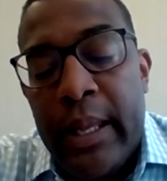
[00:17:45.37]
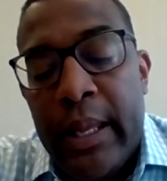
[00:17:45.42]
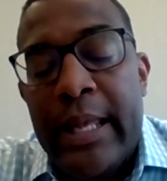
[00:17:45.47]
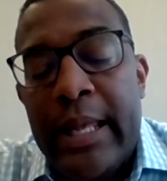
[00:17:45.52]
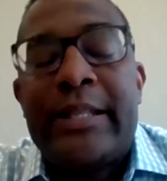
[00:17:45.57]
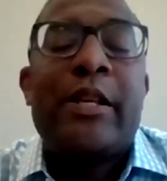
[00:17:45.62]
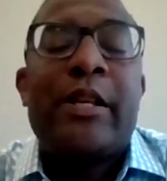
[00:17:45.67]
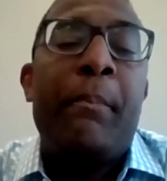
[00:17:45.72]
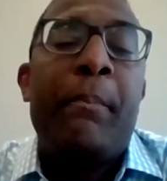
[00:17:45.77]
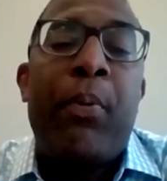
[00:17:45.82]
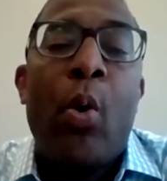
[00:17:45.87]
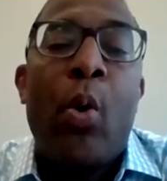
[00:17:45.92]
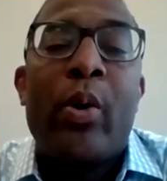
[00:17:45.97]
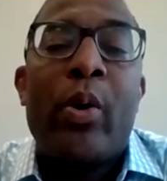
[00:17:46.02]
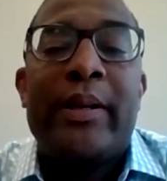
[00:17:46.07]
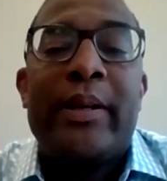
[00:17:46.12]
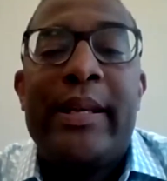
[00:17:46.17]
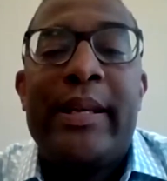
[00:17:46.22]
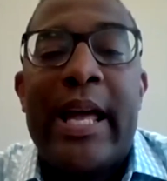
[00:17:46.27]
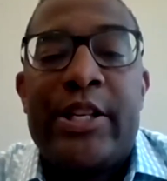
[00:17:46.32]
it's
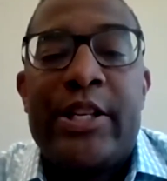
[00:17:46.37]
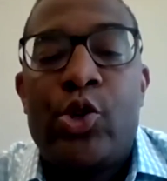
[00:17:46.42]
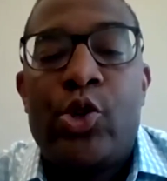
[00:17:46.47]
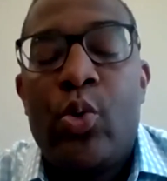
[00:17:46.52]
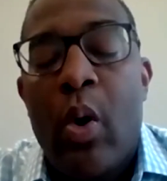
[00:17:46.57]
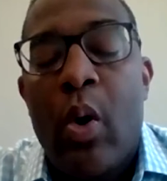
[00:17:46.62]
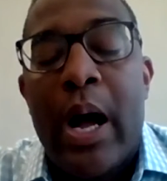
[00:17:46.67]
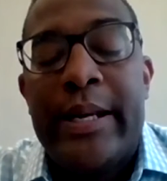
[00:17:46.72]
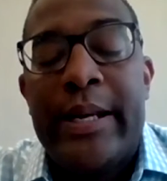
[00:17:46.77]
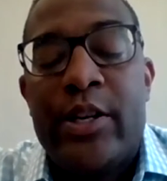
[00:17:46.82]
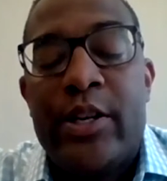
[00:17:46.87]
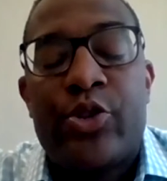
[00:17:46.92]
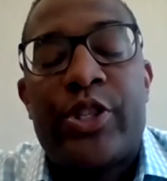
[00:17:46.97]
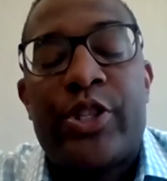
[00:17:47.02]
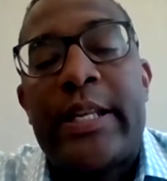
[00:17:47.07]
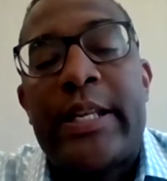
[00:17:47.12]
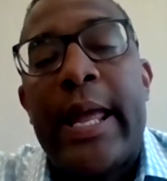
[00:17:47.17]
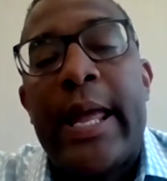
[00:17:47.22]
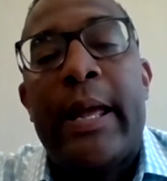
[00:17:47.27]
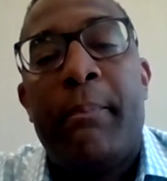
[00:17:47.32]
important that you
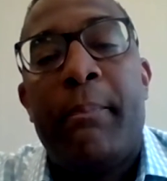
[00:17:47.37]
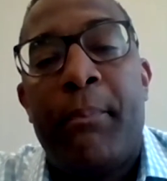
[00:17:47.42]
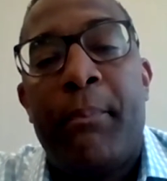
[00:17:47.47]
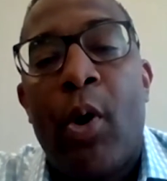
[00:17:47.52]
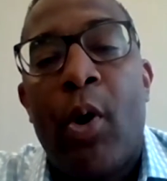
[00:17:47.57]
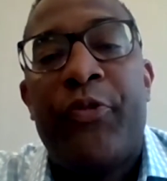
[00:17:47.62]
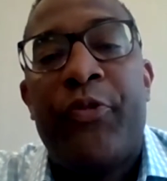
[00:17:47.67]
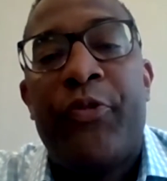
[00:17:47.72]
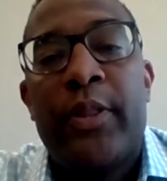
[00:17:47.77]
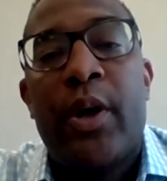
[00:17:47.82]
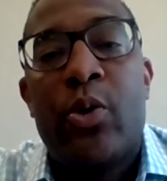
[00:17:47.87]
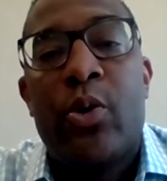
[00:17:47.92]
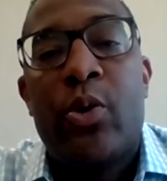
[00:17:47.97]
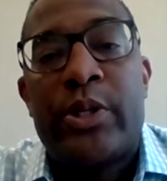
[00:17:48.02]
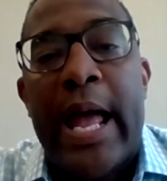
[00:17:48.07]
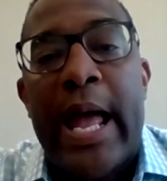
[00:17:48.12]
understand both of those